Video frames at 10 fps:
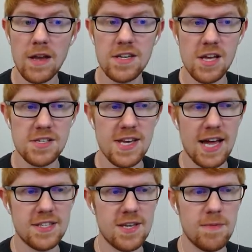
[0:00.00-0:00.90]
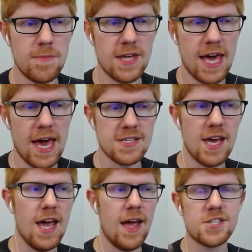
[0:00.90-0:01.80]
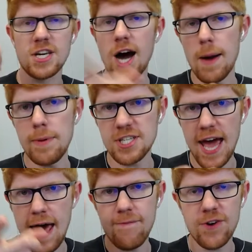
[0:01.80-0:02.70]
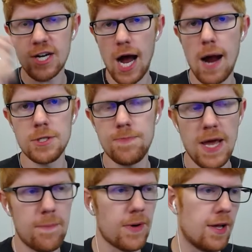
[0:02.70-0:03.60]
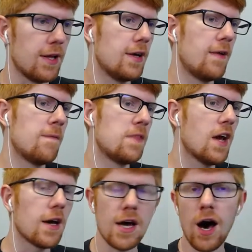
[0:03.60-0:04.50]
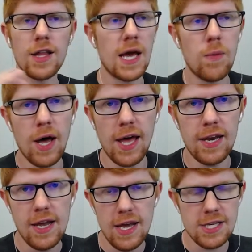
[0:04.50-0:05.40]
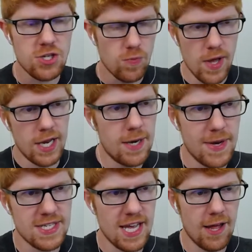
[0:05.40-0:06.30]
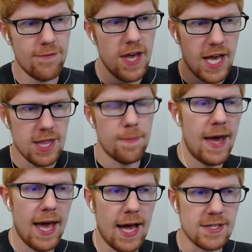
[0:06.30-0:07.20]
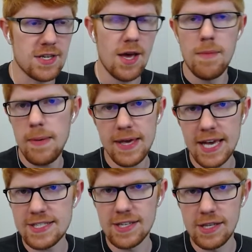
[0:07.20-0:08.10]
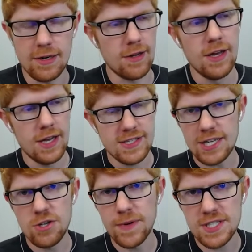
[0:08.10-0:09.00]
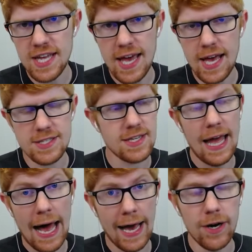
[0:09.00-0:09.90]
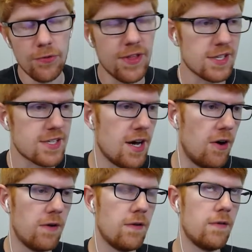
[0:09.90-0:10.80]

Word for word: Does not seem to be the case. It's a garbage game for garbage people. All I want is to run into myself in the past. Maybe kiss a little. Is that too much to ask? I don't think so.